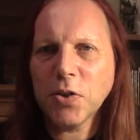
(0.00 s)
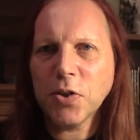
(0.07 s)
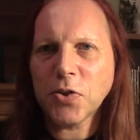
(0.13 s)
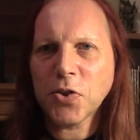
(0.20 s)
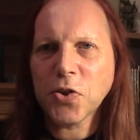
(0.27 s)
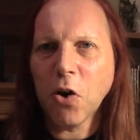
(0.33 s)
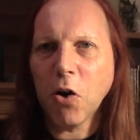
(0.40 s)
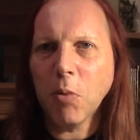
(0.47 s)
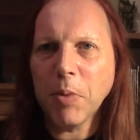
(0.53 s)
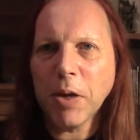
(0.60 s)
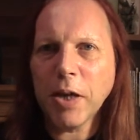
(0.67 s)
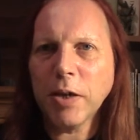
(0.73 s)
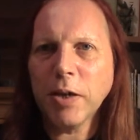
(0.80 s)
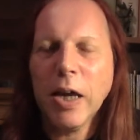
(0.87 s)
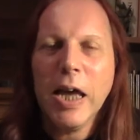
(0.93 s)
shot a
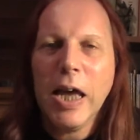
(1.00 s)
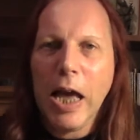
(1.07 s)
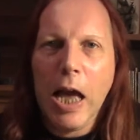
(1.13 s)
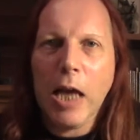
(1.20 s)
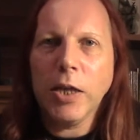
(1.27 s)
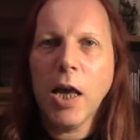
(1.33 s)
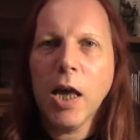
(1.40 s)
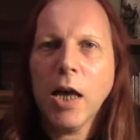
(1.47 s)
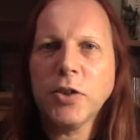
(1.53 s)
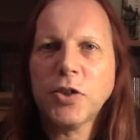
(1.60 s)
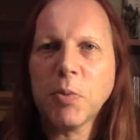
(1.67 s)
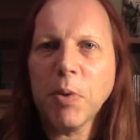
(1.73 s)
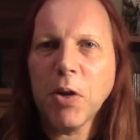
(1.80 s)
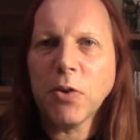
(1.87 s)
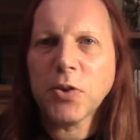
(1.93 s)
bit, and
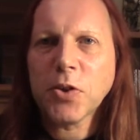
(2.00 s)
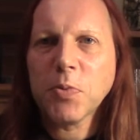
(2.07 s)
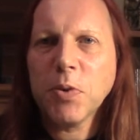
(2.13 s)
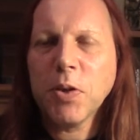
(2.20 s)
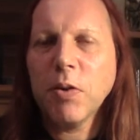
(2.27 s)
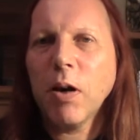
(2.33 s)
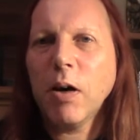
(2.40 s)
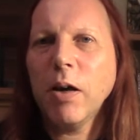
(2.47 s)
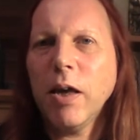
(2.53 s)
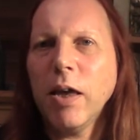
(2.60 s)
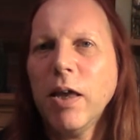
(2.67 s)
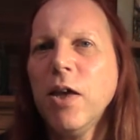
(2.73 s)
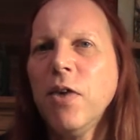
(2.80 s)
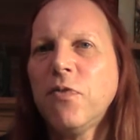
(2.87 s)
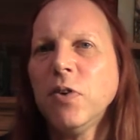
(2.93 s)
to be honest with you,
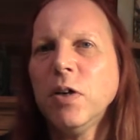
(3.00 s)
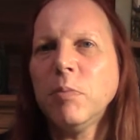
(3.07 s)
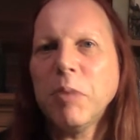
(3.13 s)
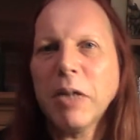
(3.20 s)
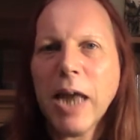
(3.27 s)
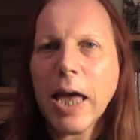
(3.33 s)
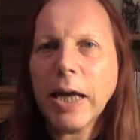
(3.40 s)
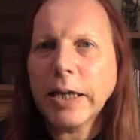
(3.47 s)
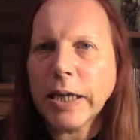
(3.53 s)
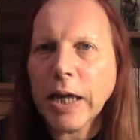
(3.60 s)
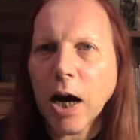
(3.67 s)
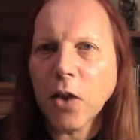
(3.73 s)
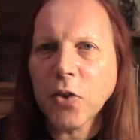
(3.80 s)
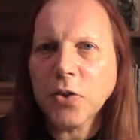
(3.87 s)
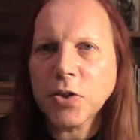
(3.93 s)
if it had been any
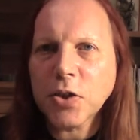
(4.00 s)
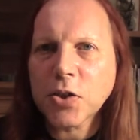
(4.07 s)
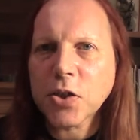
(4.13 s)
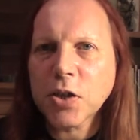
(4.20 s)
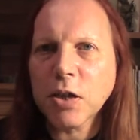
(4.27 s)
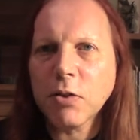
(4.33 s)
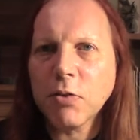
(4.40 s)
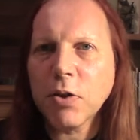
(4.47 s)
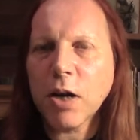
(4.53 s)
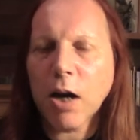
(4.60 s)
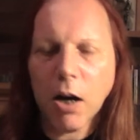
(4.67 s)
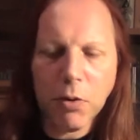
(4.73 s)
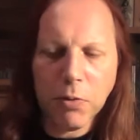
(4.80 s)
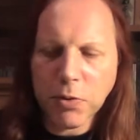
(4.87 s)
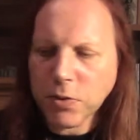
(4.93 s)
other distillery,
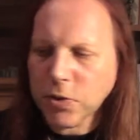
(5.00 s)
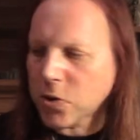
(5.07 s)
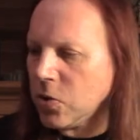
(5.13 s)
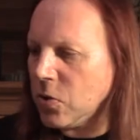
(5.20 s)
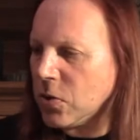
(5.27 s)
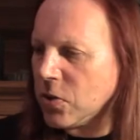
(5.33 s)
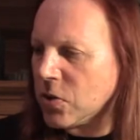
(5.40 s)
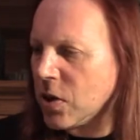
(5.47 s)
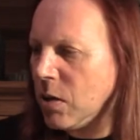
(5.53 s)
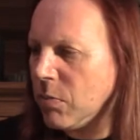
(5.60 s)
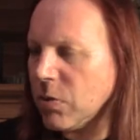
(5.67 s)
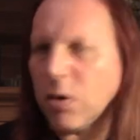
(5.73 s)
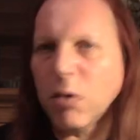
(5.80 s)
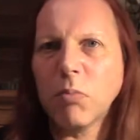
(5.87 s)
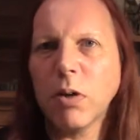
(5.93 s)
I would have just looked at the sample
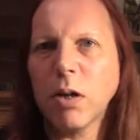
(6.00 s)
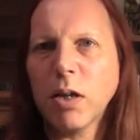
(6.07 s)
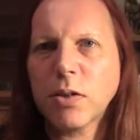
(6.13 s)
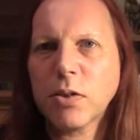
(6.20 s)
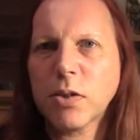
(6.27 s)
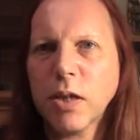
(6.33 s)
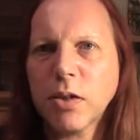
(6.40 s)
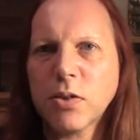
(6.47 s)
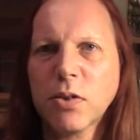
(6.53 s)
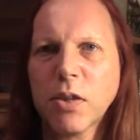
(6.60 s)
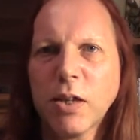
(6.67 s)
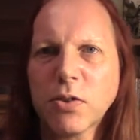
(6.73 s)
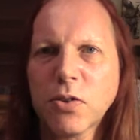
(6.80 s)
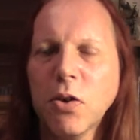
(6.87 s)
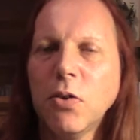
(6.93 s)
and gone, well,
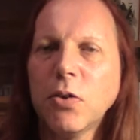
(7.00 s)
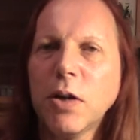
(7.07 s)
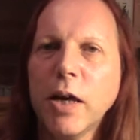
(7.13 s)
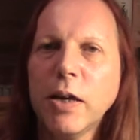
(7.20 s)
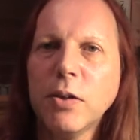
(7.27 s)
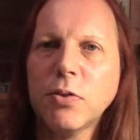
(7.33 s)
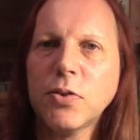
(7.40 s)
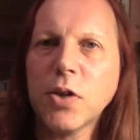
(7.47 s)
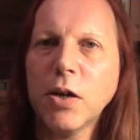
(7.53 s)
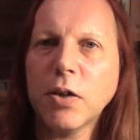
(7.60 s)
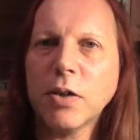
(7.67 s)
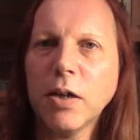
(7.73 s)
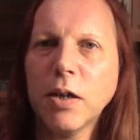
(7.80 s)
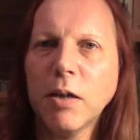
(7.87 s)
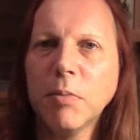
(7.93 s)
that's gone, and
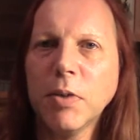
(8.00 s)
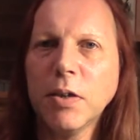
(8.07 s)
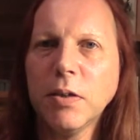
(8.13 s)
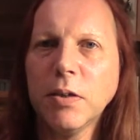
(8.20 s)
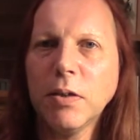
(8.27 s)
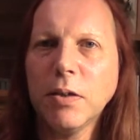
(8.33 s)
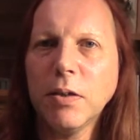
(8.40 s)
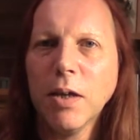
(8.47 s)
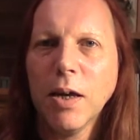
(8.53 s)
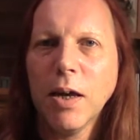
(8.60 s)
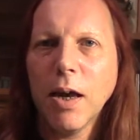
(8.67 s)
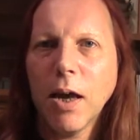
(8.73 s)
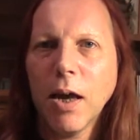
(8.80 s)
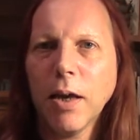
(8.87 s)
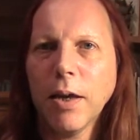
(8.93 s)
chucked it. I mean,
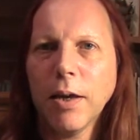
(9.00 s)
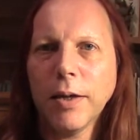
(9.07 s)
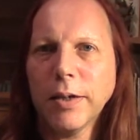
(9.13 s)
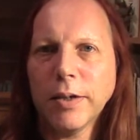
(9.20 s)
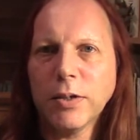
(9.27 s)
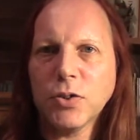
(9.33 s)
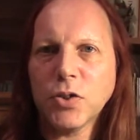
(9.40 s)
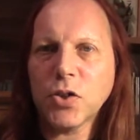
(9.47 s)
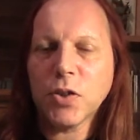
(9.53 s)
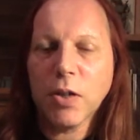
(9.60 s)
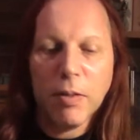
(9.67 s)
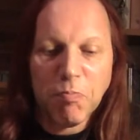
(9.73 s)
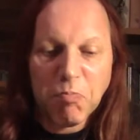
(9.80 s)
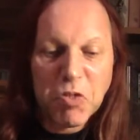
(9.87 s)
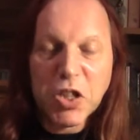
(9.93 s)
I just
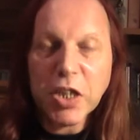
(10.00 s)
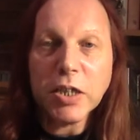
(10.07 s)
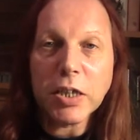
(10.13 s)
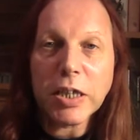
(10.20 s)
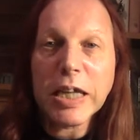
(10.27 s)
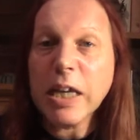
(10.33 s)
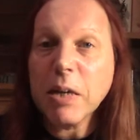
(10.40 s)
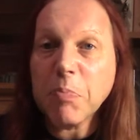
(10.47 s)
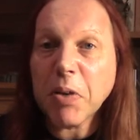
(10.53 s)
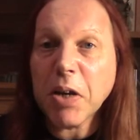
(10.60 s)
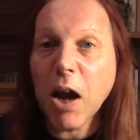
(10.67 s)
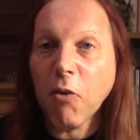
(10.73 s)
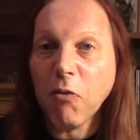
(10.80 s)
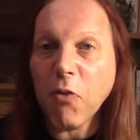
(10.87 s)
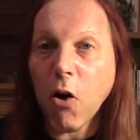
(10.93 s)
didn't keep
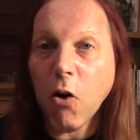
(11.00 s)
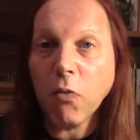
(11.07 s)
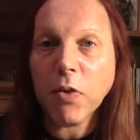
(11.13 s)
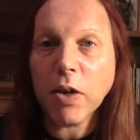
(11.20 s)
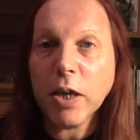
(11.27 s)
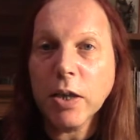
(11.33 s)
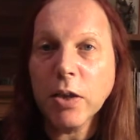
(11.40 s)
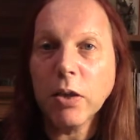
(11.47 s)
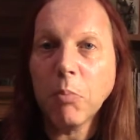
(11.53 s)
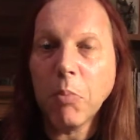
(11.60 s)
enough of it in the